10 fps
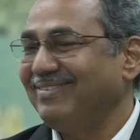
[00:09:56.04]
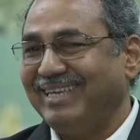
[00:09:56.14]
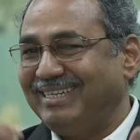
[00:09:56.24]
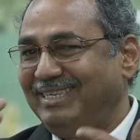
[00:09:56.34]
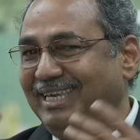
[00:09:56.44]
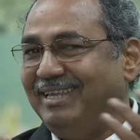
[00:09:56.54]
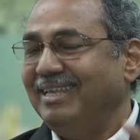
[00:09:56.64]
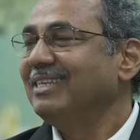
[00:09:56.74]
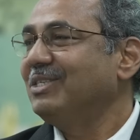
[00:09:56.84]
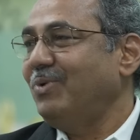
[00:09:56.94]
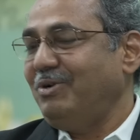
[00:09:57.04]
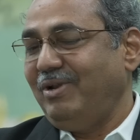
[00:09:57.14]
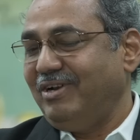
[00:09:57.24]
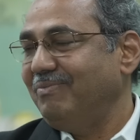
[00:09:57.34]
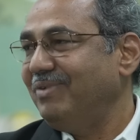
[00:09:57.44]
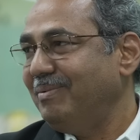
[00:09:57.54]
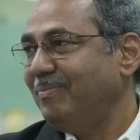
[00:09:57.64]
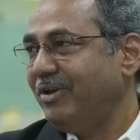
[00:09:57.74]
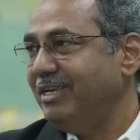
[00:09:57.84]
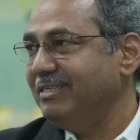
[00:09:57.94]
So that's the, so what you look at for
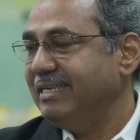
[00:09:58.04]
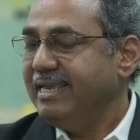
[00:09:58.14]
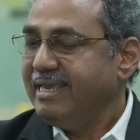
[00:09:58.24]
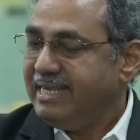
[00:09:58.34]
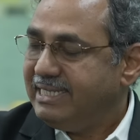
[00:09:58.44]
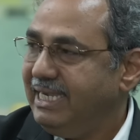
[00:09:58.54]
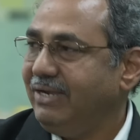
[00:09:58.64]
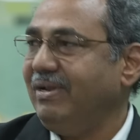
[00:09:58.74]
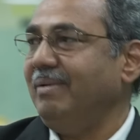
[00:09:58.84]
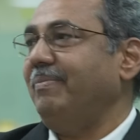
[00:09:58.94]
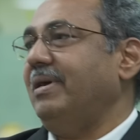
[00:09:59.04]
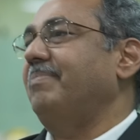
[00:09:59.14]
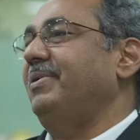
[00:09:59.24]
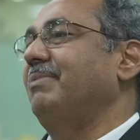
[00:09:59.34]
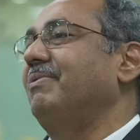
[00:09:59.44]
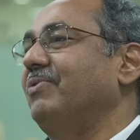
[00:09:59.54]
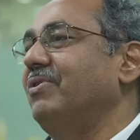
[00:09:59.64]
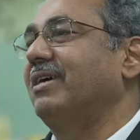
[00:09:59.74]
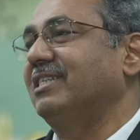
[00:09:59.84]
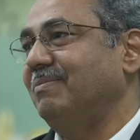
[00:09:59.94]
employees is equally applicable
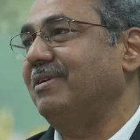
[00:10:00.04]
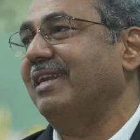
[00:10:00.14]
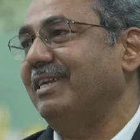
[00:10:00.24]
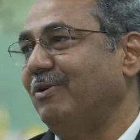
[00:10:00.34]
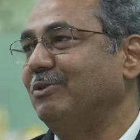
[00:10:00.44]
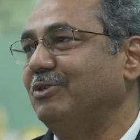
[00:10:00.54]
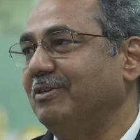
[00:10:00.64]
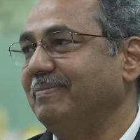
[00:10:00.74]
for customer delight also.